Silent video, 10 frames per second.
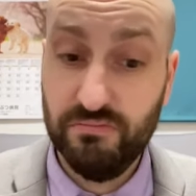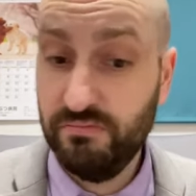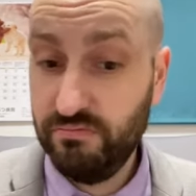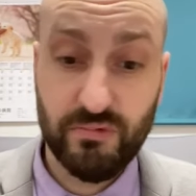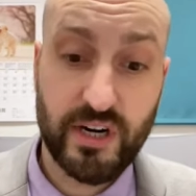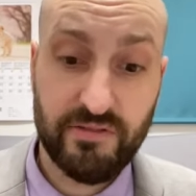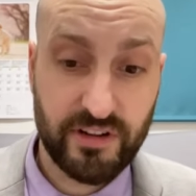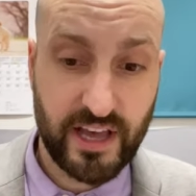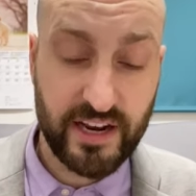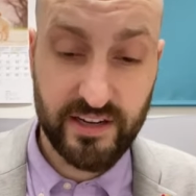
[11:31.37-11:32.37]
whatever
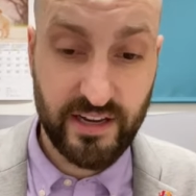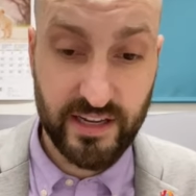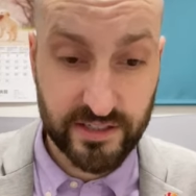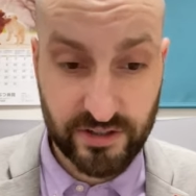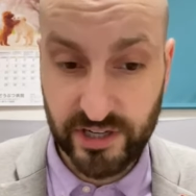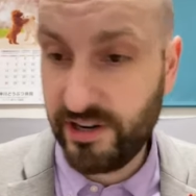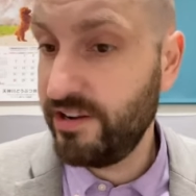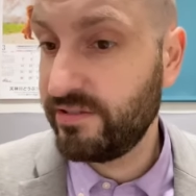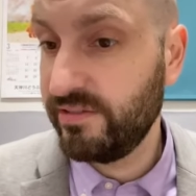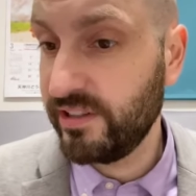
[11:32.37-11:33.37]
that is. Treasure
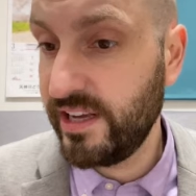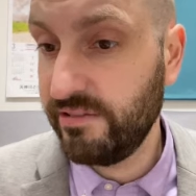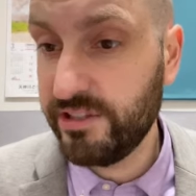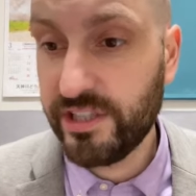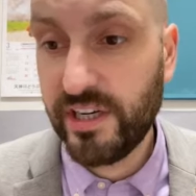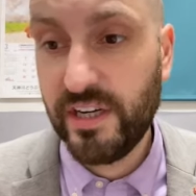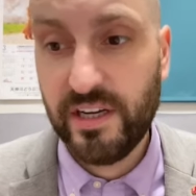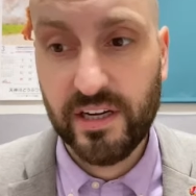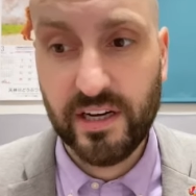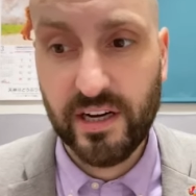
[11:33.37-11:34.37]
House of the Language.
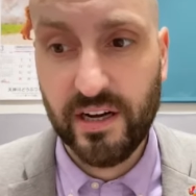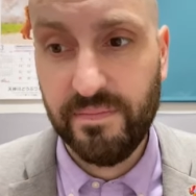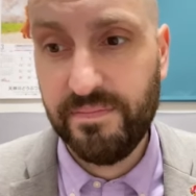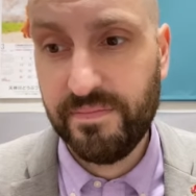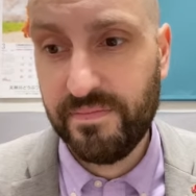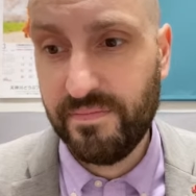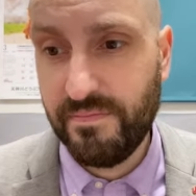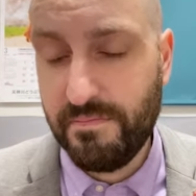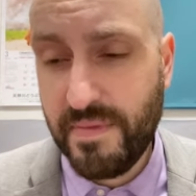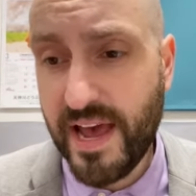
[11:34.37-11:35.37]

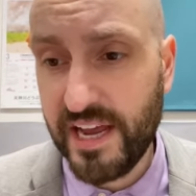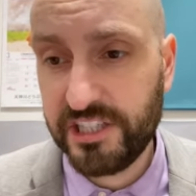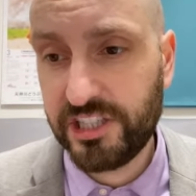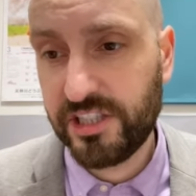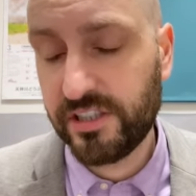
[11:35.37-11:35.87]
Mesh.